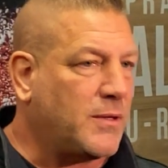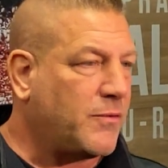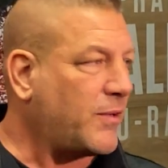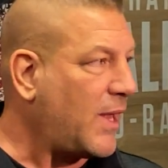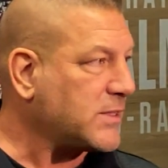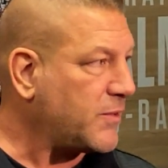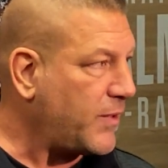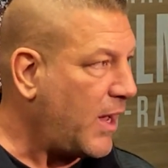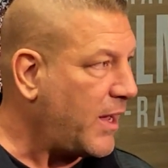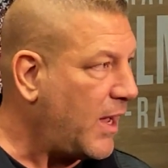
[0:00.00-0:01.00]
the philosophy
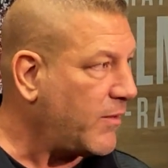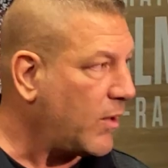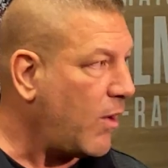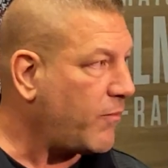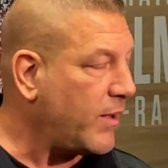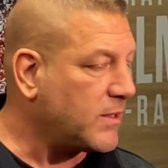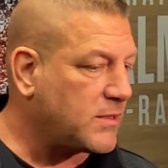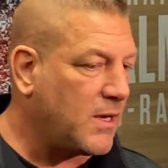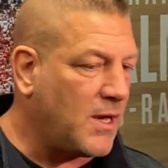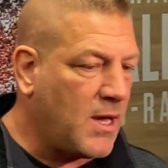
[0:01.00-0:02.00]
I have on offense.
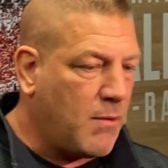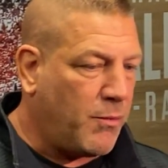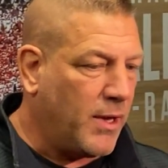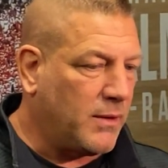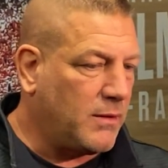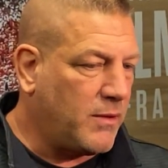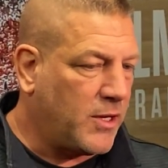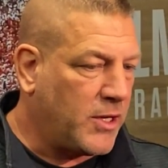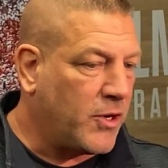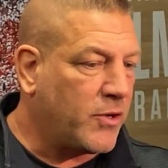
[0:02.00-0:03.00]
But the
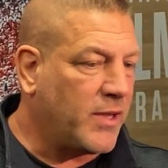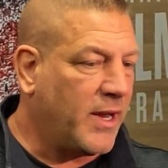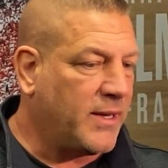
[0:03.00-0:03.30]
year that I